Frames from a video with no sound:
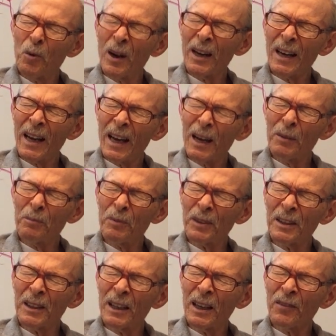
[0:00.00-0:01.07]
what
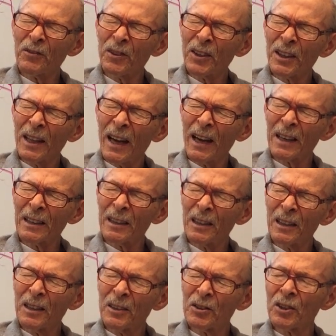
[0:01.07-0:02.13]
happened after that
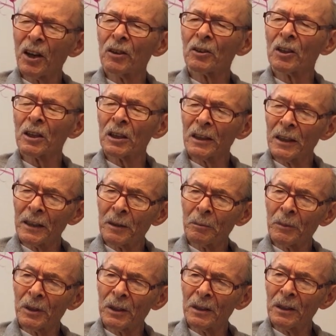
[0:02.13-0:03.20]
is unclear
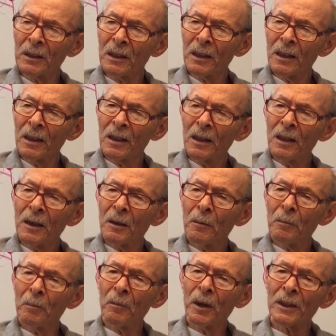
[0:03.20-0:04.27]
to me,
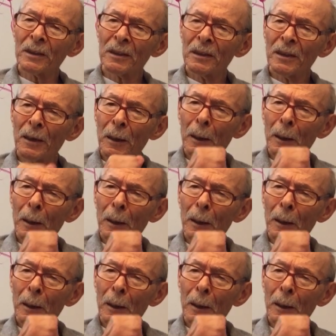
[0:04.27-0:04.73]
but